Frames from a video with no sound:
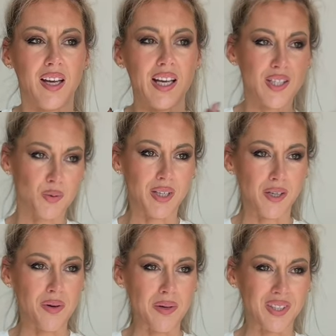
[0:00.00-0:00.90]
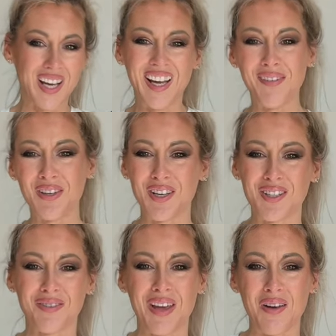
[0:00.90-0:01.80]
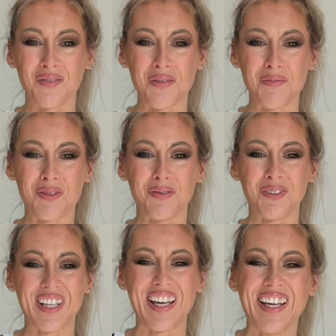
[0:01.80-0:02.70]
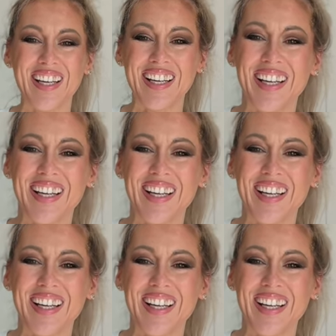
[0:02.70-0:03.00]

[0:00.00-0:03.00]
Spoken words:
just want to go out because we have a very beautiful day.